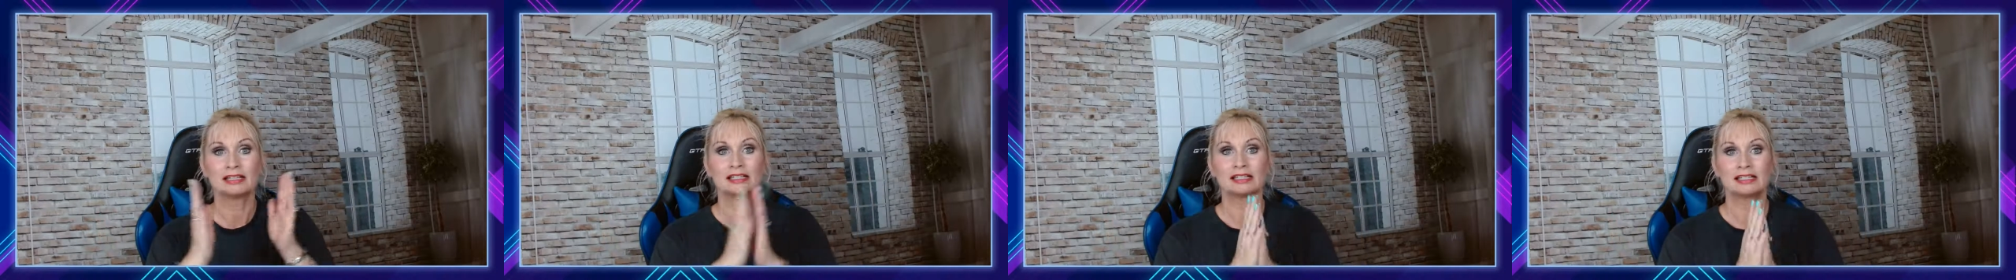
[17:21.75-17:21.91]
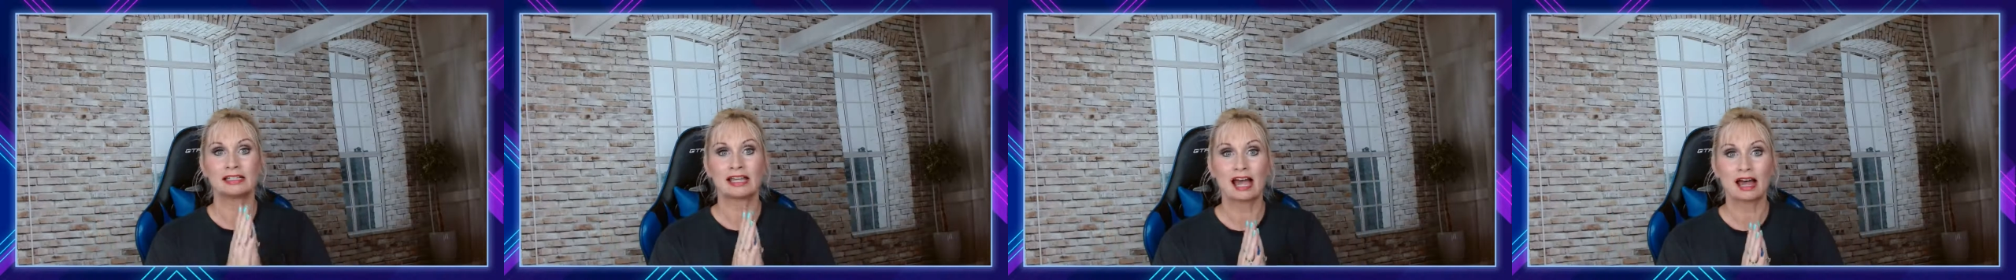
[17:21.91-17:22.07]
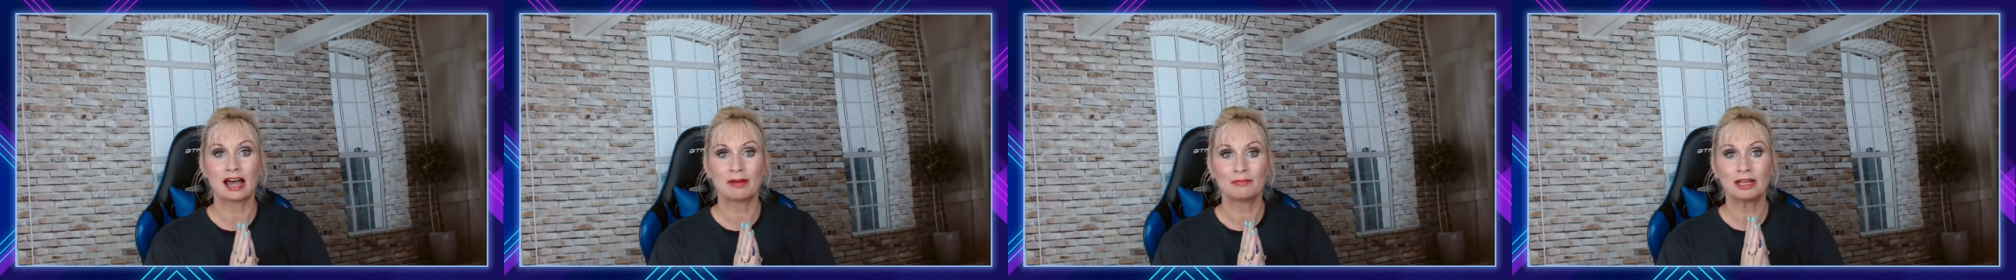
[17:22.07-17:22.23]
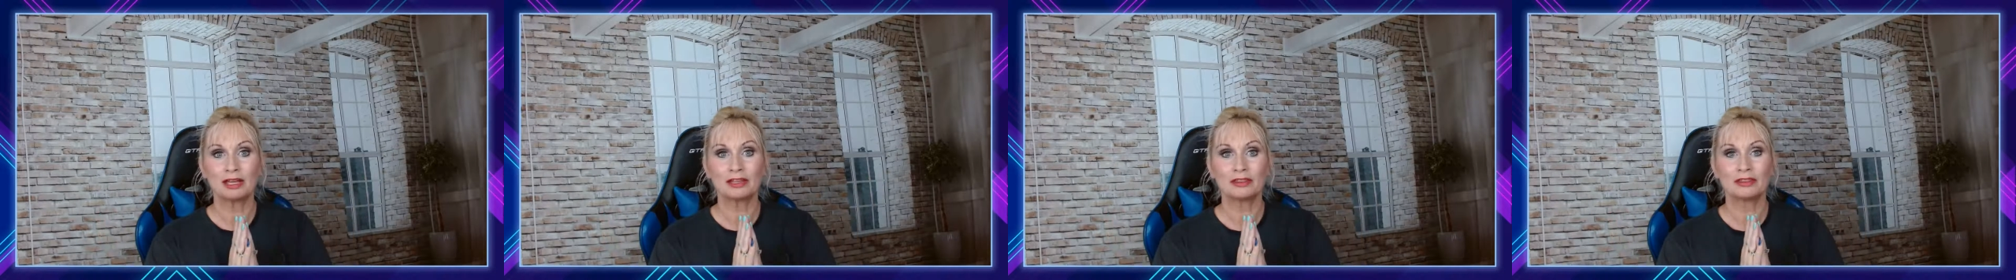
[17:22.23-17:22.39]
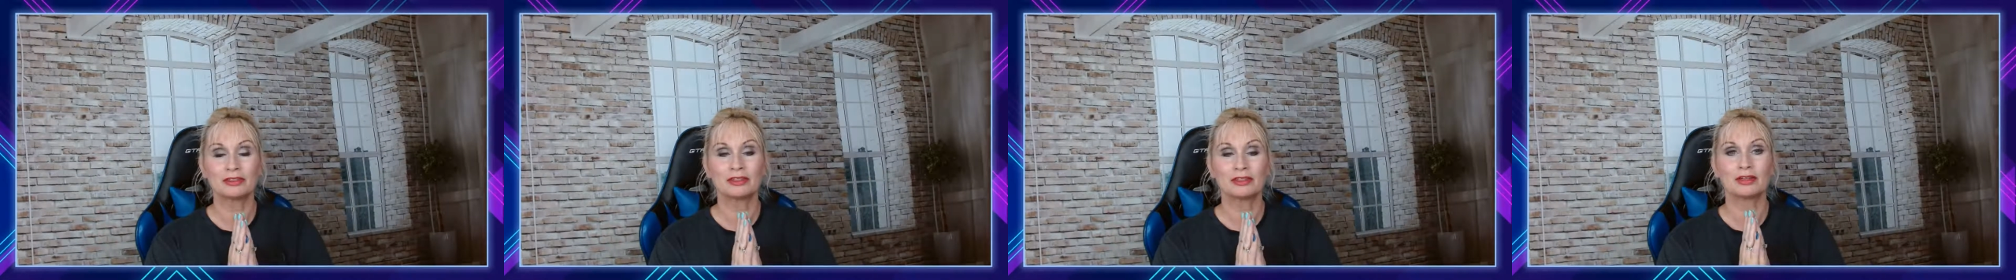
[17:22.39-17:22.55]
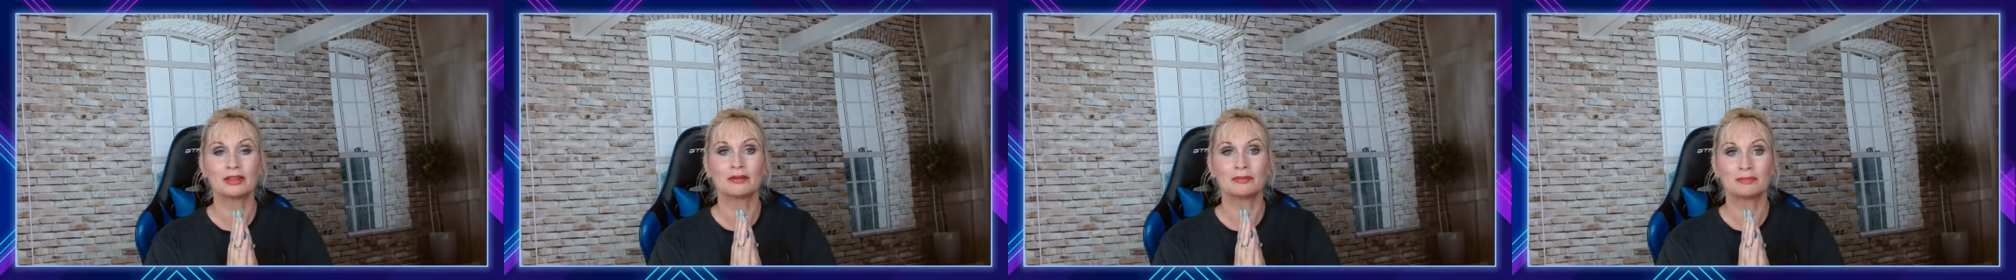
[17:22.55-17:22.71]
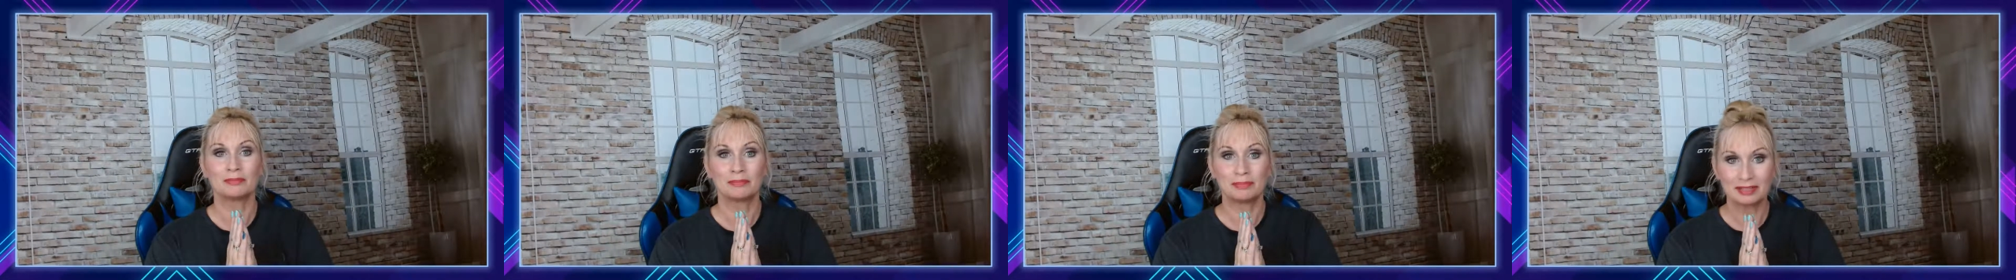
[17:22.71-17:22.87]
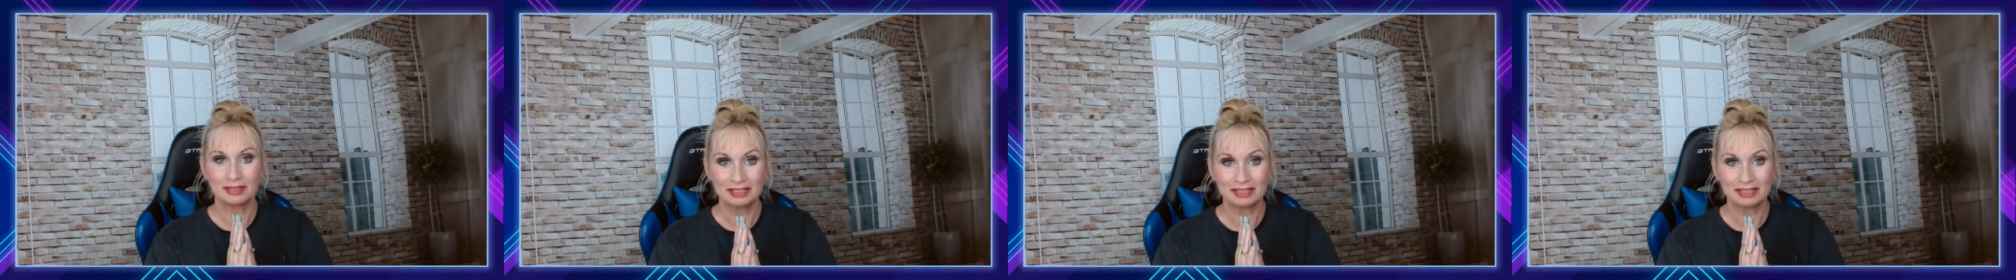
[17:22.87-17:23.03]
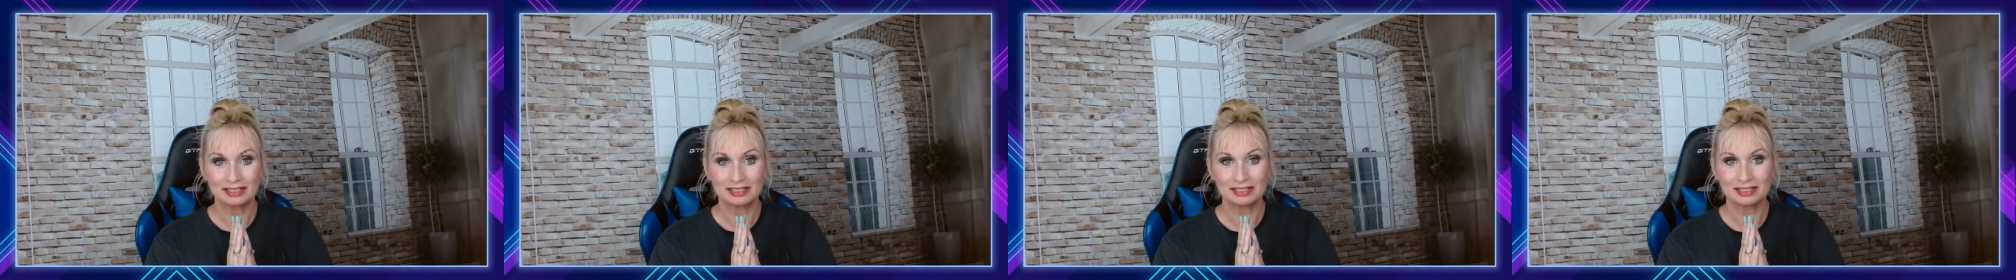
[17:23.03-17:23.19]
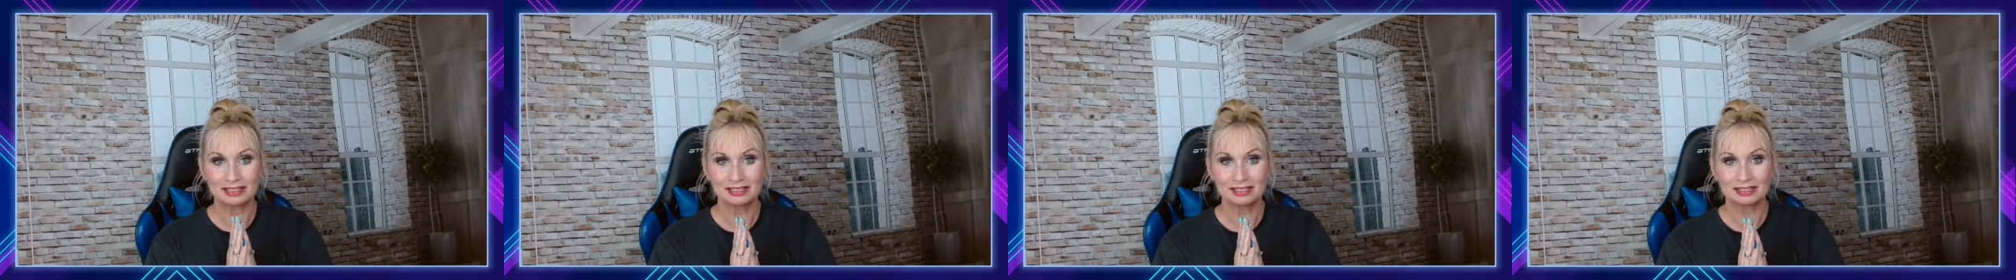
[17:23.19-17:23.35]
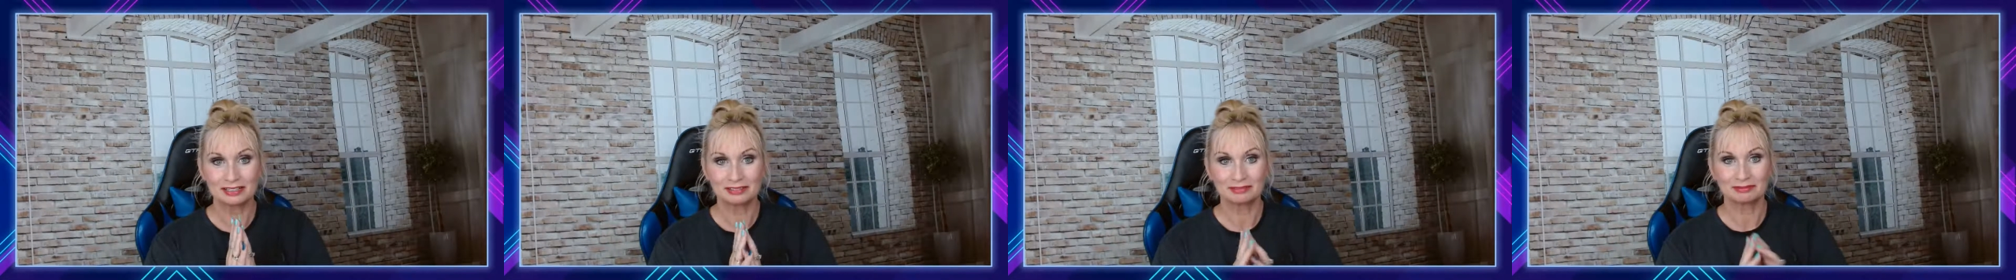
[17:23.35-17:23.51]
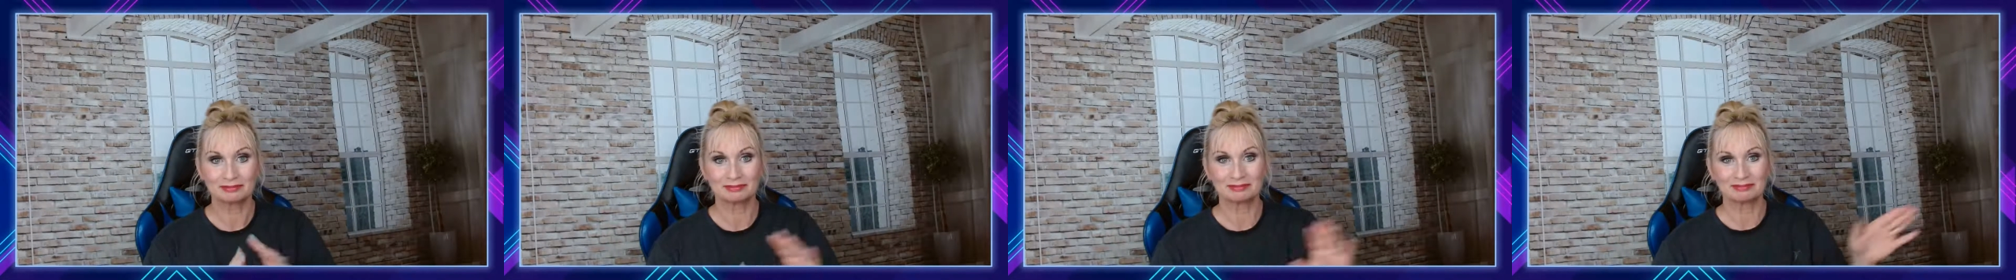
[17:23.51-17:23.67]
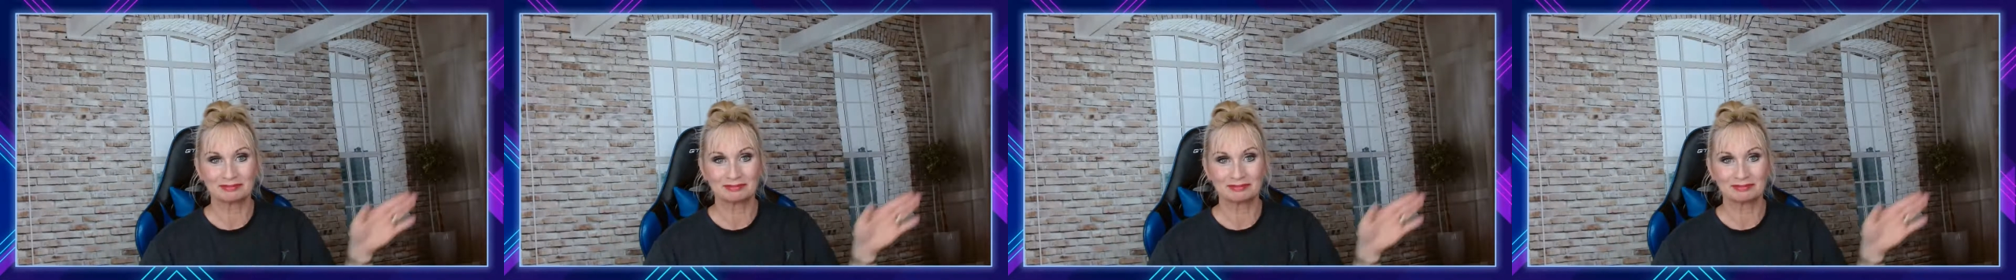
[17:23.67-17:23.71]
Sabbath, peace.